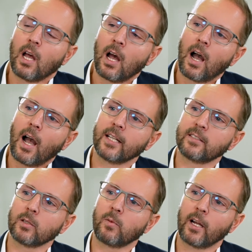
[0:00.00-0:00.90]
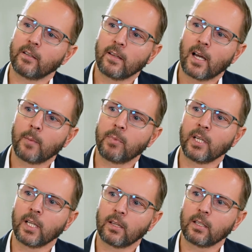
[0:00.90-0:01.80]
hides the white of the eye
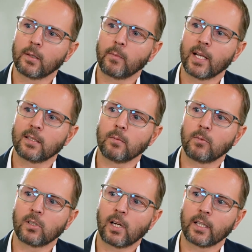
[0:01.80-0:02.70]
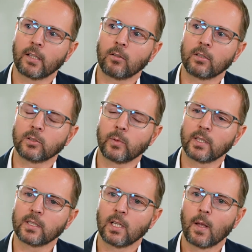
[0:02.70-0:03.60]
beneath it and makes them look like they've got a
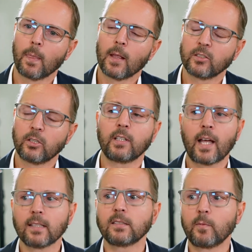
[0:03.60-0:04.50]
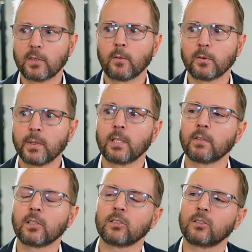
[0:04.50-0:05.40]
squint. So it can sometimes be
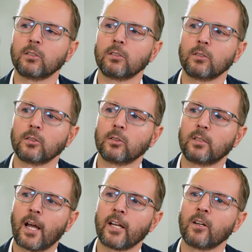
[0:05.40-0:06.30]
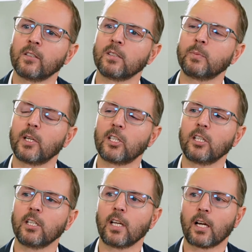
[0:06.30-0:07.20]
difficult to diagnose,
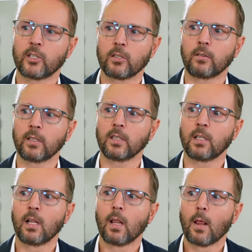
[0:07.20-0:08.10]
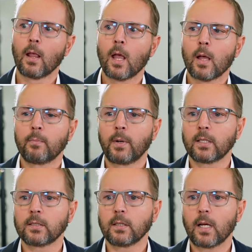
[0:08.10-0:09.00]
especially in young children.
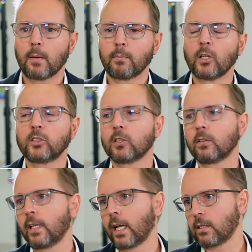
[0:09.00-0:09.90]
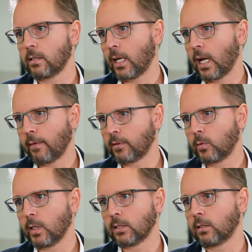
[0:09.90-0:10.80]
But most children that have
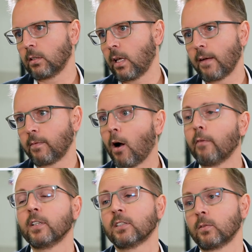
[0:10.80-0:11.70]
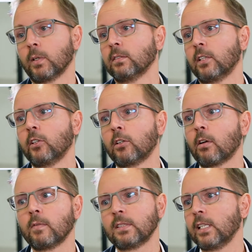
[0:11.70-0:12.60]
squints have obvious squints, and you can
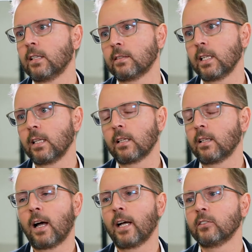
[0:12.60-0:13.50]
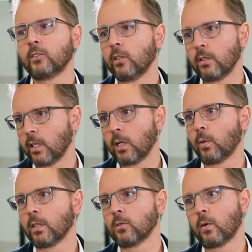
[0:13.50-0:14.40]
obviously see that the eye is turned
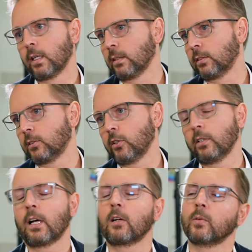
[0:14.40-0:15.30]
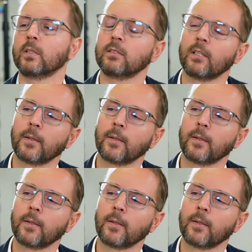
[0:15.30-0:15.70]
inwards or else turned outwards,